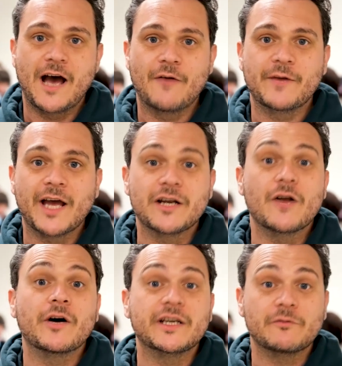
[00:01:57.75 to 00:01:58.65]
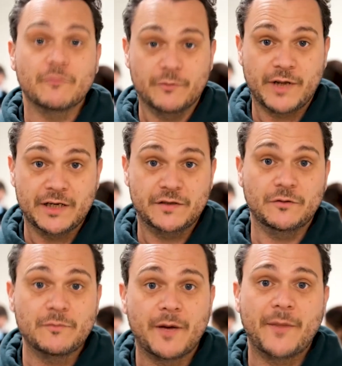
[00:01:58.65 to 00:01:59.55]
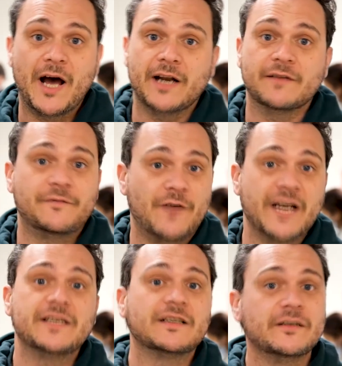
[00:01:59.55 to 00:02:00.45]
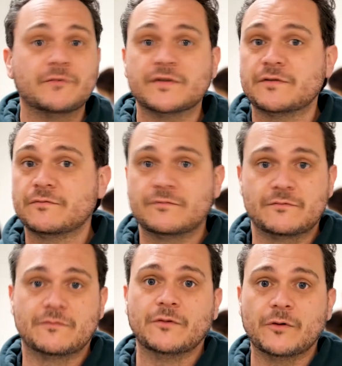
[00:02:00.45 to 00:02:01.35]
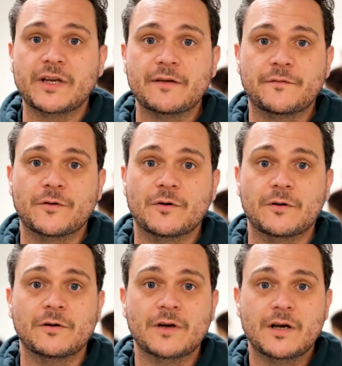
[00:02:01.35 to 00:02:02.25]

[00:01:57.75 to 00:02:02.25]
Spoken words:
We had no idea what we were going to do. My partner frantically was looking for